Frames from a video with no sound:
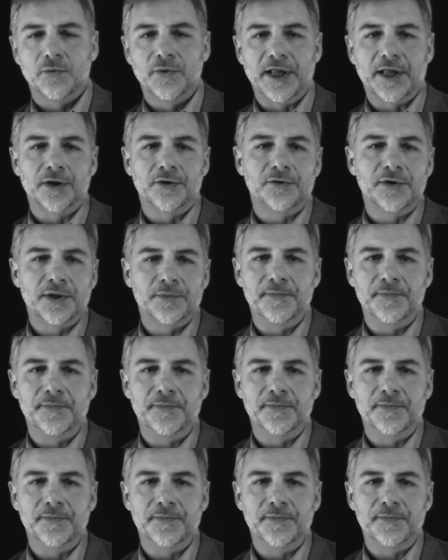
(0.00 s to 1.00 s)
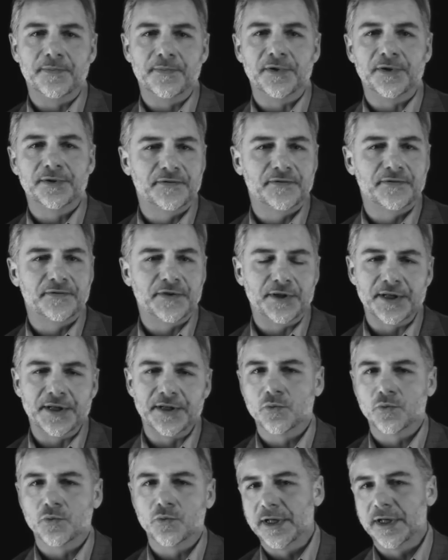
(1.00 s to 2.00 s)
We can only protect people,
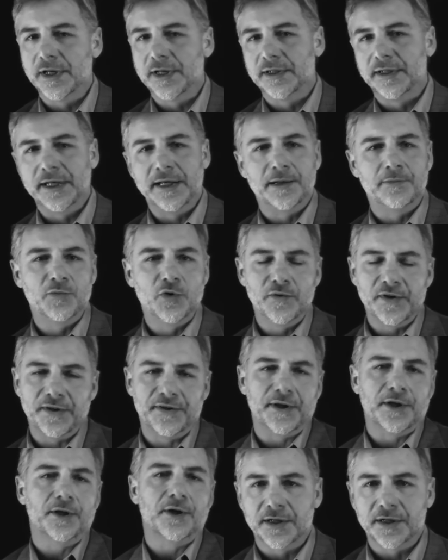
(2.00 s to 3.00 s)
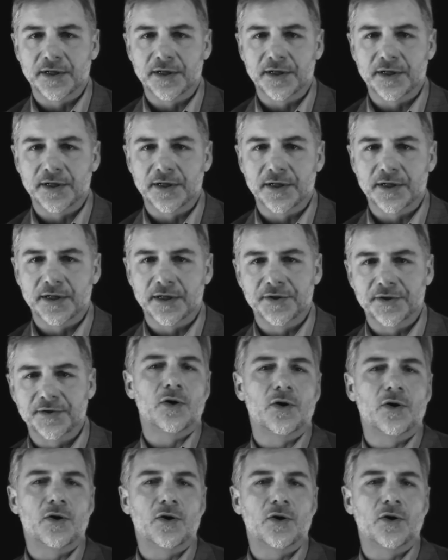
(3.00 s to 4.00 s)
civilians in a movie theater if we have gun
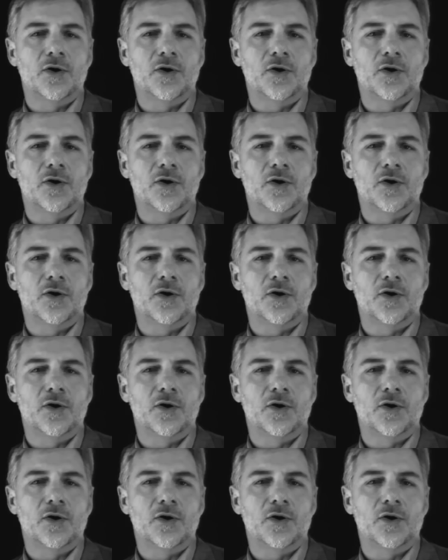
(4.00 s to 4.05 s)
control.